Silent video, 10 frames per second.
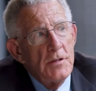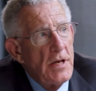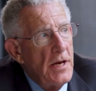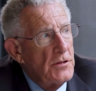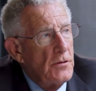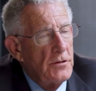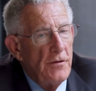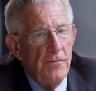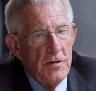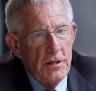I say it's good
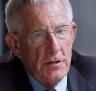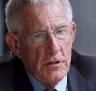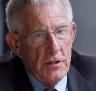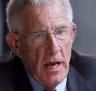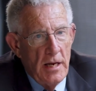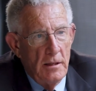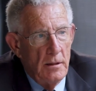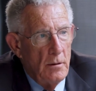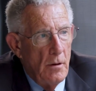to visit the state.